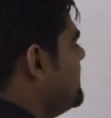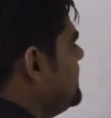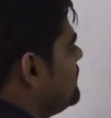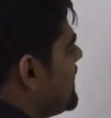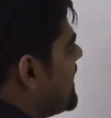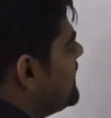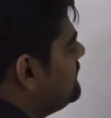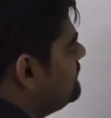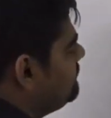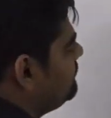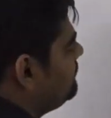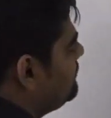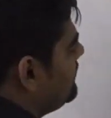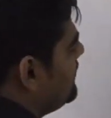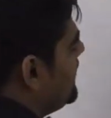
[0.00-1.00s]
you can.
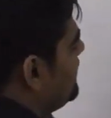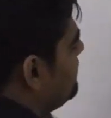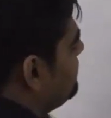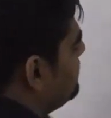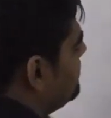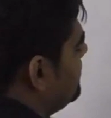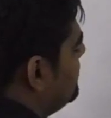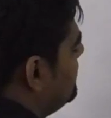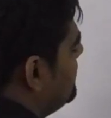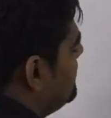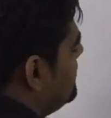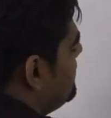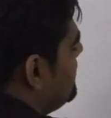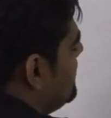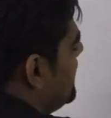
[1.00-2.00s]
Yes,
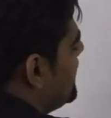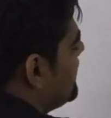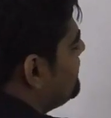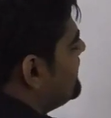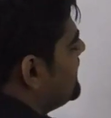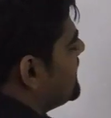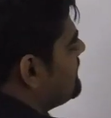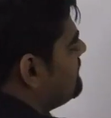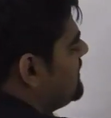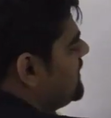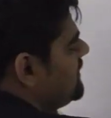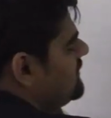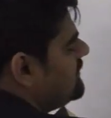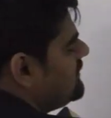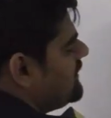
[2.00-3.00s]
arithmetic
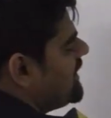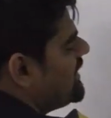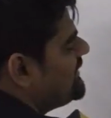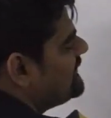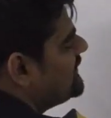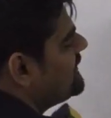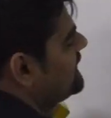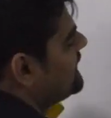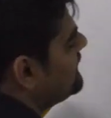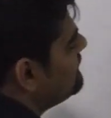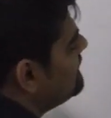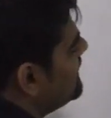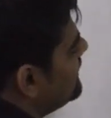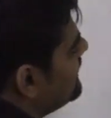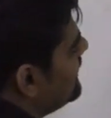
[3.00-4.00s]
mean. Can I say it is nothing
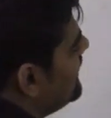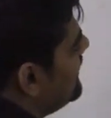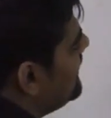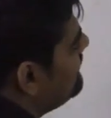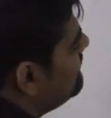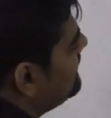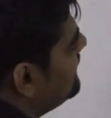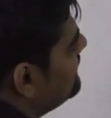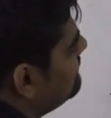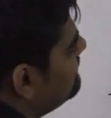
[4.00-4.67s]
but A plus